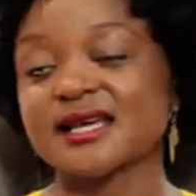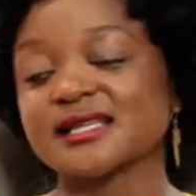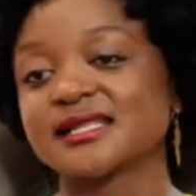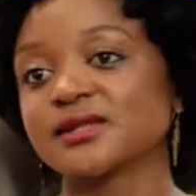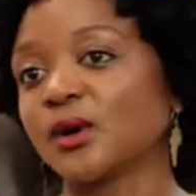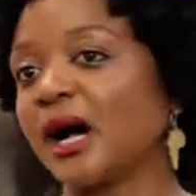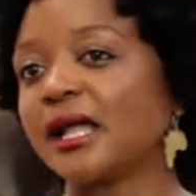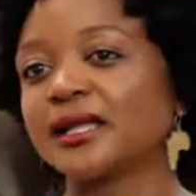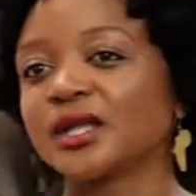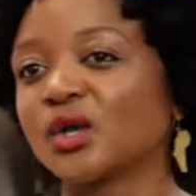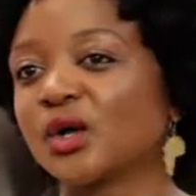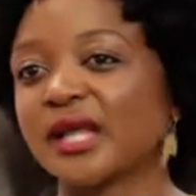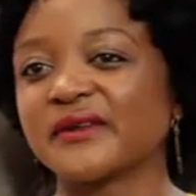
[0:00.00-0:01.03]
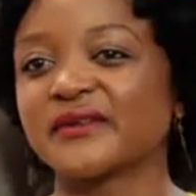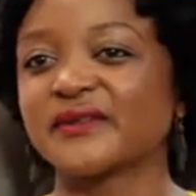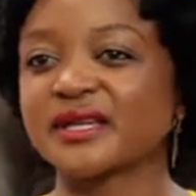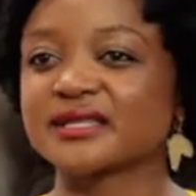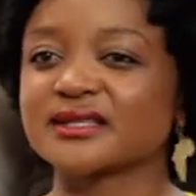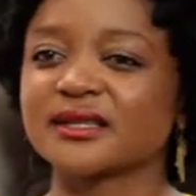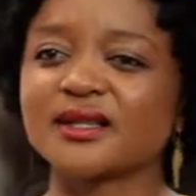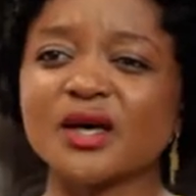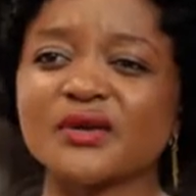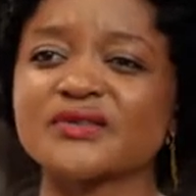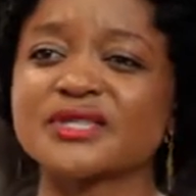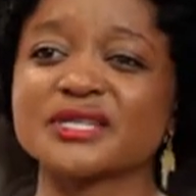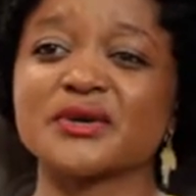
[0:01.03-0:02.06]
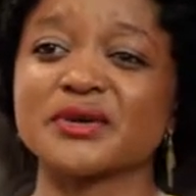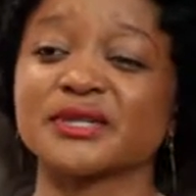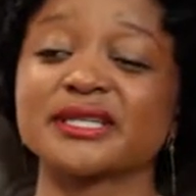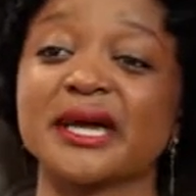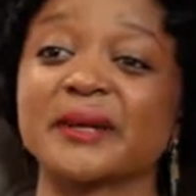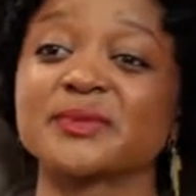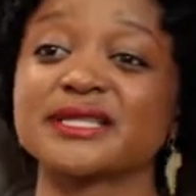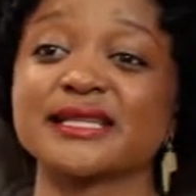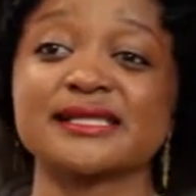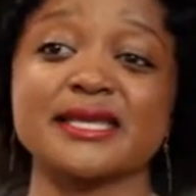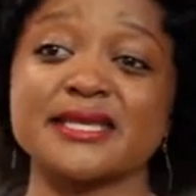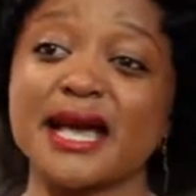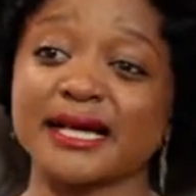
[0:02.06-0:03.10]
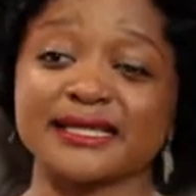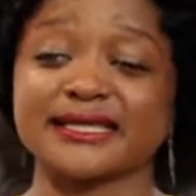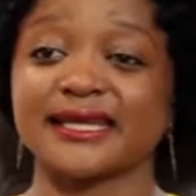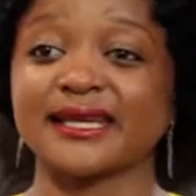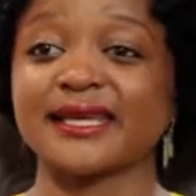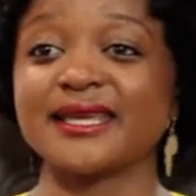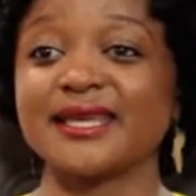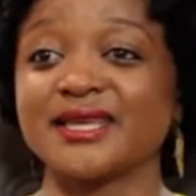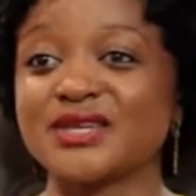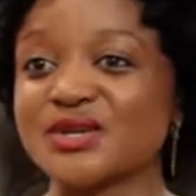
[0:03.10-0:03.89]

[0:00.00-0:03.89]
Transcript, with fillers: So early on, I faced a lot of stereotypes as a young techie.